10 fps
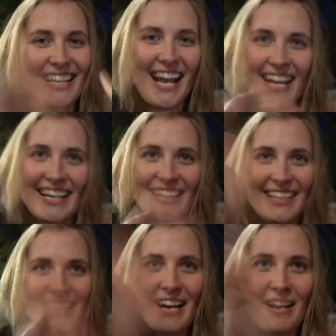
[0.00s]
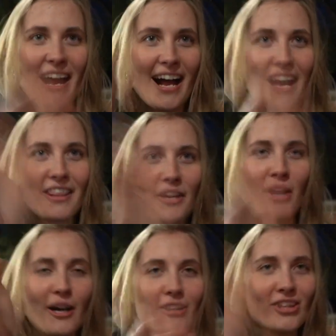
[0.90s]
Bye. See
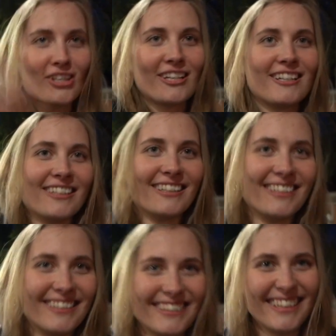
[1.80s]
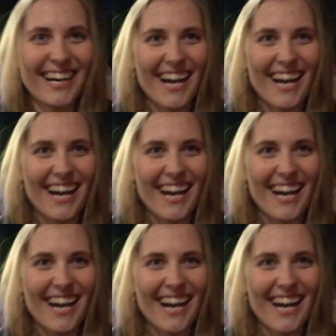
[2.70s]
ya. Adios. Adios.